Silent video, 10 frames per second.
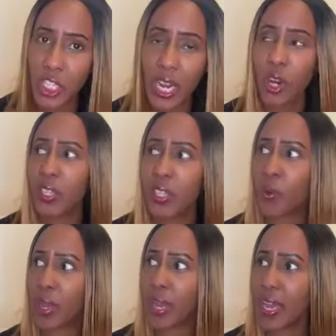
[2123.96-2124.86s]
along the
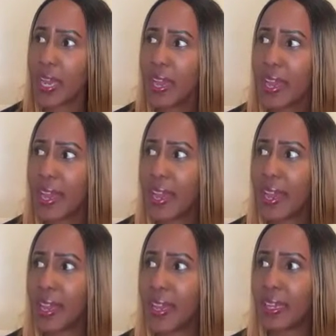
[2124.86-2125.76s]
way,
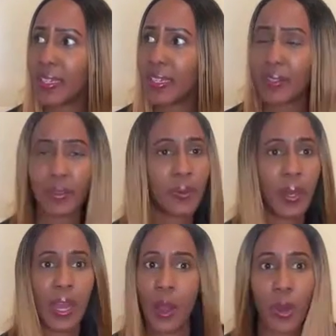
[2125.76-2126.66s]
and
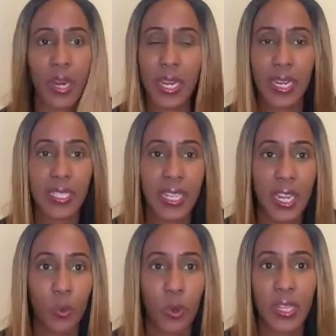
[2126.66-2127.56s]
I want to
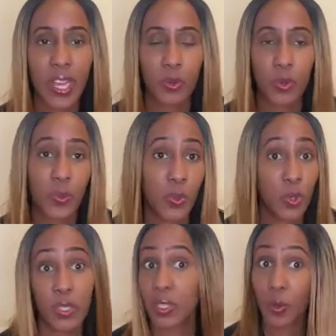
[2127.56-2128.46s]
understand what that was,
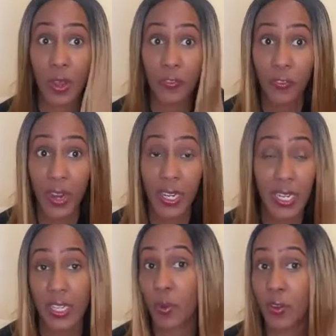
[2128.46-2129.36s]
because they were
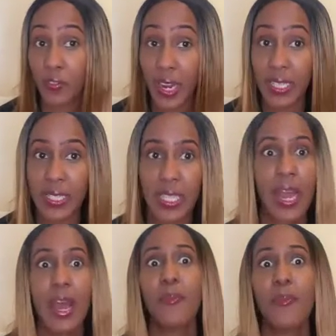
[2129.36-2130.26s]
friendly, they were friends.
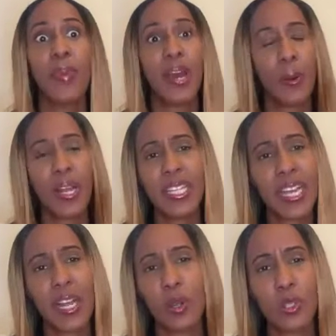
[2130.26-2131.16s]
But one thing
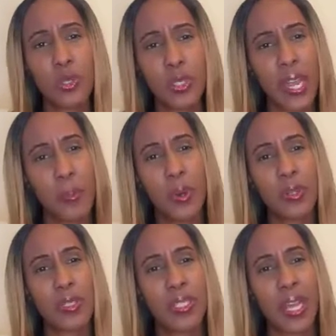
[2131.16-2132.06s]
I'll also say
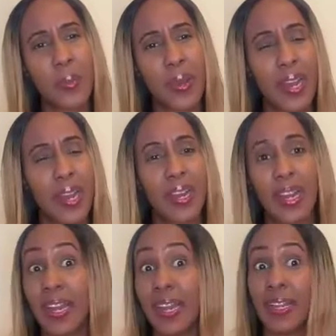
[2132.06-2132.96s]
about Zama,
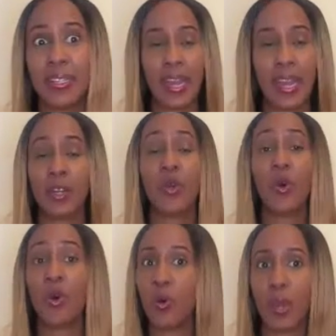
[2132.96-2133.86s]
and I
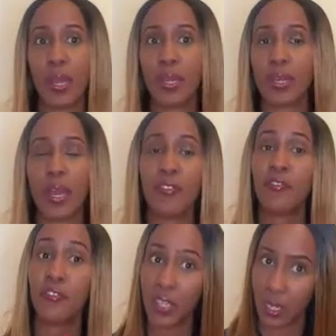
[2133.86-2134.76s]
know and I
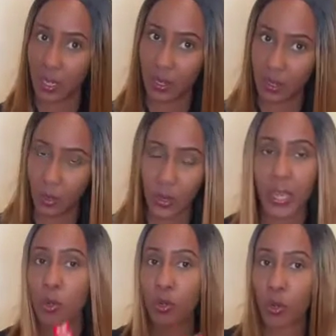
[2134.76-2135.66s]
feel, okay, I
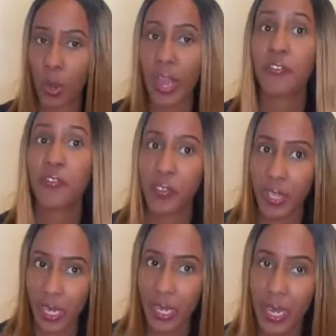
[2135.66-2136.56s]
don't know, I
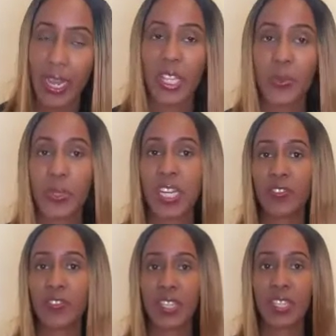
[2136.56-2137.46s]
feel, especially
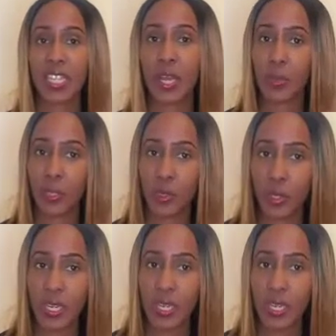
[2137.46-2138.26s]
after this episode,